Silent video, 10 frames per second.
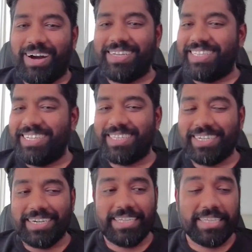I think in
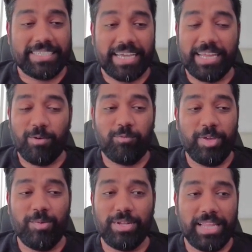the in the second half
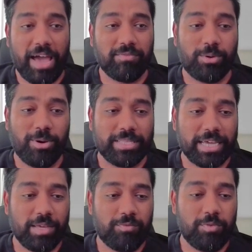we will have to go
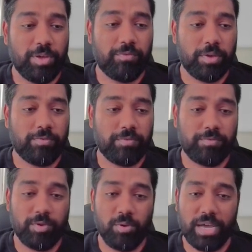attacking. If, if if
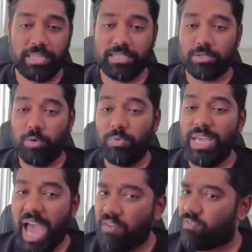if you look at this, you know
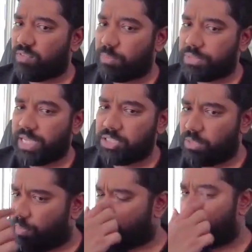we have the
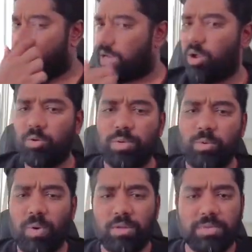possession, but we are not
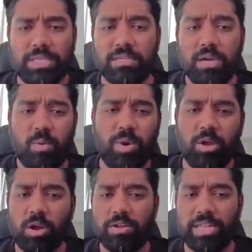doing well with it. We
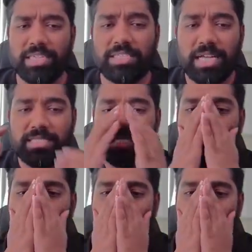are not creating chances, and